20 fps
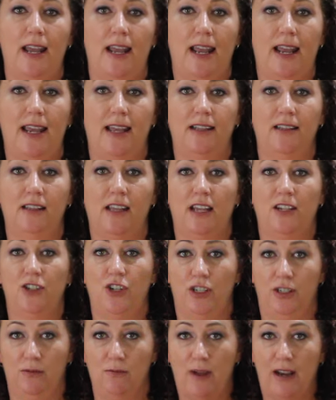and I
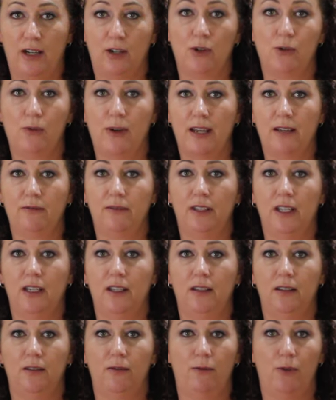just microwaved
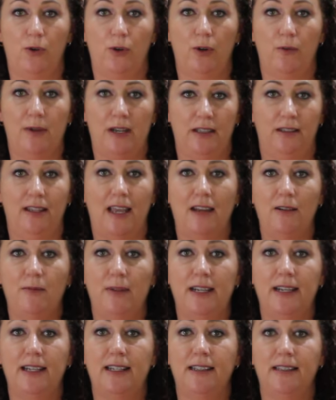it for about ten
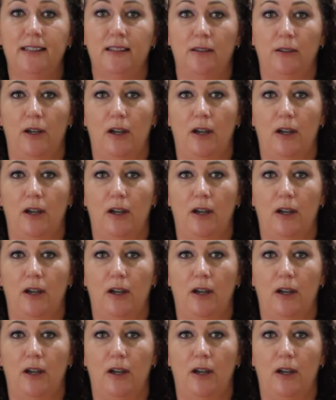minutes,